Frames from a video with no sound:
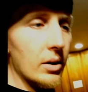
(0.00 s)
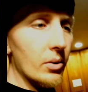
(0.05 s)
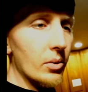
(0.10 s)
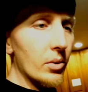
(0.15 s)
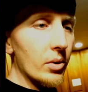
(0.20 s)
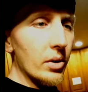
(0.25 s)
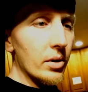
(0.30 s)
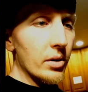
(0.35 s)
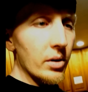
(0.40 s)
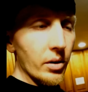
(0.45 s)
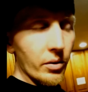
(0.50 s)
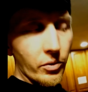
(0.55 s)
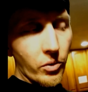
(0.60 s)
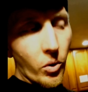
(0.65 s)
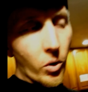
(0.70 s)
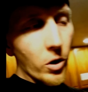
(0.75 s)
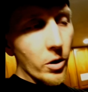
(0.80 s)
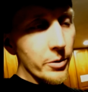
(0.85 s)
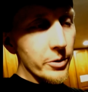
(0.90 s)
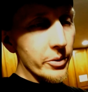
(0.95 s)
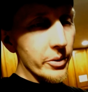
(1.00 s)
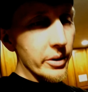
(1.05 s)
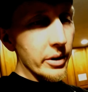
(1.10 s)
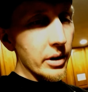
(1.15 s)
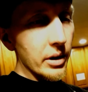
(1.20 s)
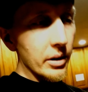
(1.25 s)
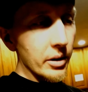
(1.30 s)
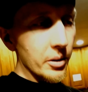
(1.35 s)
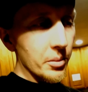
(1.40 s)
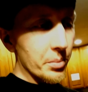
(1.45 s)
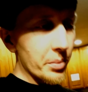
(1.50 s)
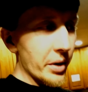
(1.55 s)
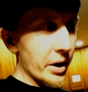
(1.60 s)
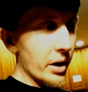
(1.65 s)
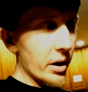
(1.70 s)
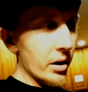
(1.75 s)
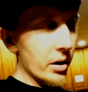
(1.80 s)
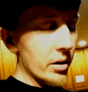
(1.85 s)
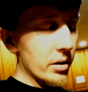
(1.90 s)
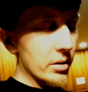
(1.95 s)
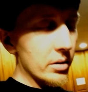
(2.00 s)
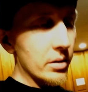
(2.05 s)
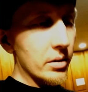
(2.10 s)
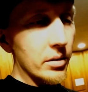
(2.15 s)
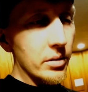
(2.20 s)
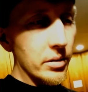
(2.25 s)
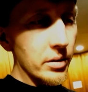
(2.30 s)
forums where you can compare,